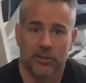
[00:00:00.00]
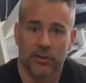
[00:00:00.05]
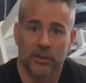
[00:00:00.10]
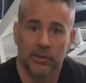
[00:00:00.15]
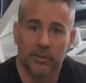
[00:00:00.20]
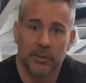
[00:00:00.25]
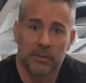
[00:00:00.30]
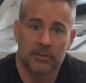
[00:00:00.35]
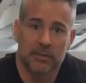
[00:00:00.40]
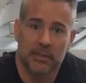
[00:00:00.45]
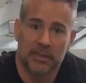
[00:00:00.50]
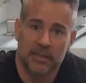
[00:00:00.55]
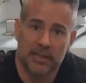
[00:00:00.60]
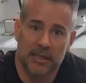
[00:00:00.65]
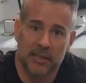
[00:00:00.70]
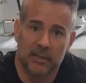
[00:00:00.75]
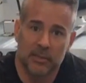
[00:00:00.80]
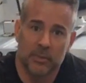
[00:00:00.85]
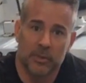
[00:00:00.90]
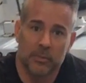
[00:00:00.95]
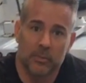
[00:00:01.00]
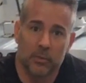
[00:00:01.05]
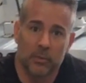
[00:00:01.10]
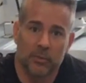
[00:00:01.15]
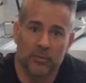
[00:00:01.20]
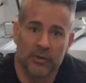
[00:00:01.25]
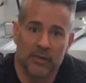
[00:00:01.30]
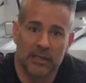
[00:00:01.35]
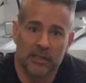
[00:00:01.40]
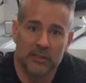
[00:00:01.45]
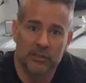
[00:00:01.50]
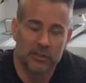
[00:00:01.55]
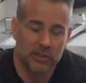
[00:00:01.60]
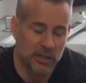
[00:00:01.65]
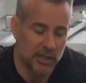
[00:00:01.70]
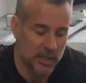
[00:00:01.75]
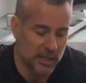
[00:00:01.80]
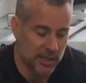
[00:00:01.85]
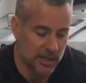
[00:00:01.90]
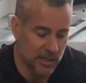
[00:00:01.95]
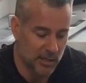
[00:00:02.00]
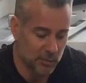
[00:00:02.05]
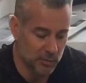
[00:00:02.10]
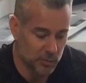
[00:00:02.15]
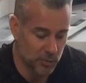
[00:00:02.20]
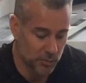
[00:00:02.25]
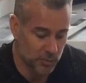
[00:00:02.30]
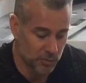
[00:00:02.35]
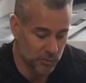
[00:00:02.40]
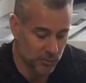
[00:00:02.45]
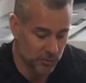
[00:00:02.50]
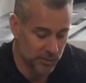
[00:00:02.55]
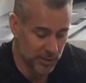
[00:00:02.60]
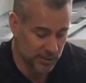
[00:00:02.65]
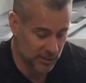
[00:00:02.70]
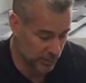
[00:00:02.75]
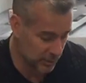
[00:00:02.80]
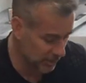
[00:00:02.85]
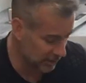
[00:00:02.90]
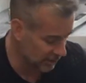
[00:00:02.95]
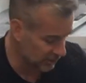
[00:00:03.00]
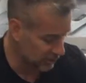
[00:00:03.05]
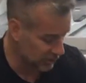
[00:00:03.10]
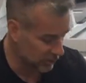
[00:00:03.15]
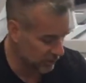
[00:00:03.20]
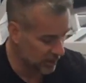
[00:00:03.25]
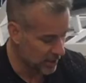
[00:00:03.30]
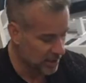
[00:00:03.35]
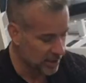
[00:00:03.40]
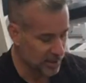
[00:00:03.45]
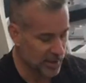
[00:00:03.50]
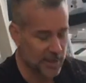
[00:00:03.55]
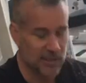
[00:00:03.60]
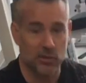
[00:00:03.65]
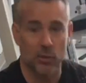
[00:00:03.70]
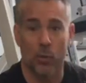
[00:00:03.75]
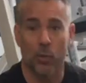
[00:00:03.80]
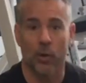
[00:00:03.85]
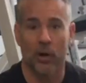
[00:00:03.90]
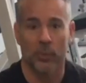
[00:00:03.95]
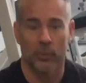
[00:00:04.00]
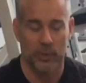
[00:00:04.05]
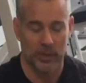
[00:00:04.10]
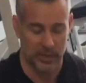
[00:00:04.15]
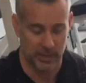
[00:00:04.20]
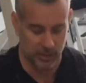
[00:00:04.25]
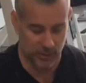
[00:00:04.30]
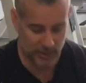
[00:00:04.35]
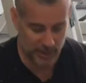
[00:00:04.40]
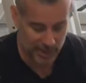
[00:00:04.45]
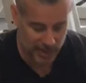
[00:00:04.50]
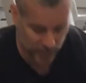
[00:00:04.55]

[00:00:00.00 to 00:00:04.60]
You're gonna be able to get that little bit more range and help to improve your flexibility. So that's one way to do it.